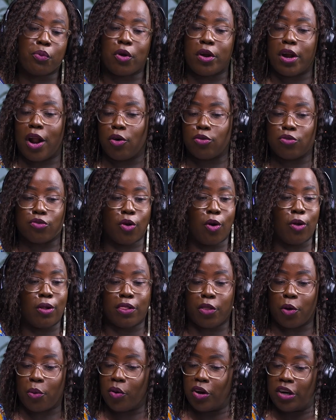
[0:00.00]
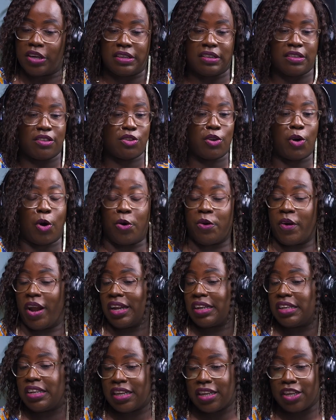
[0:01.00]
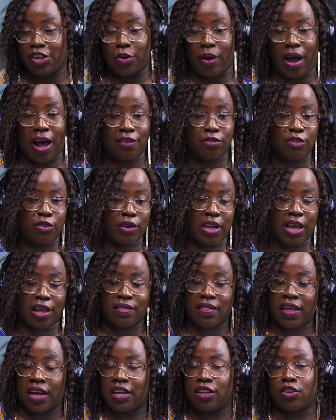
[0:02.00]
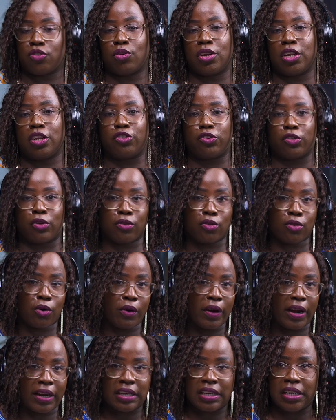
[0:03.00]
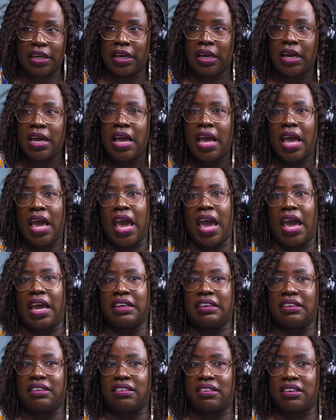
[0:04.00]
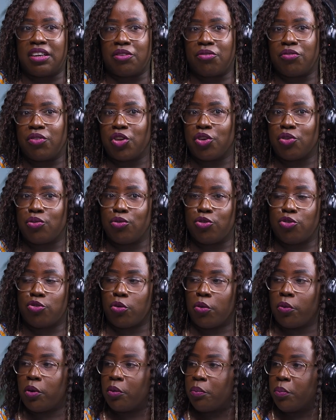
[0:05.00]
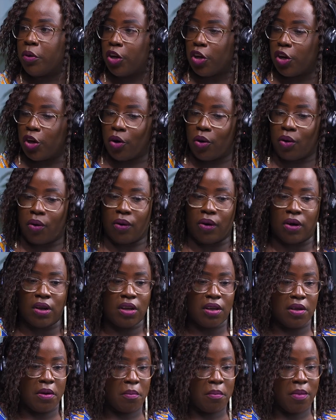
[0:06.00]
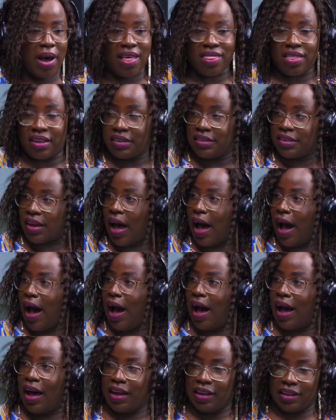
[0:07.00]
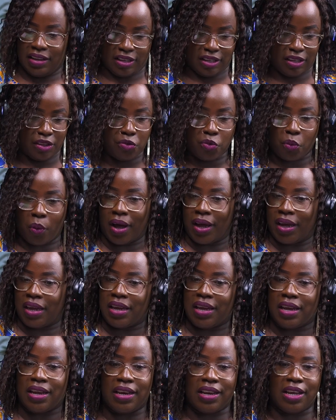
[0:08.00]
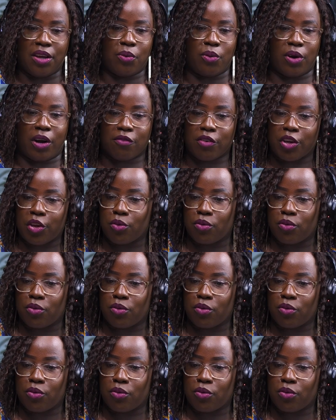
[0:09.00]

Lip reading: pronounce all the words correctly. You have to get the intonations correctly. And if you show up in your mother tongue, Swahili, whatever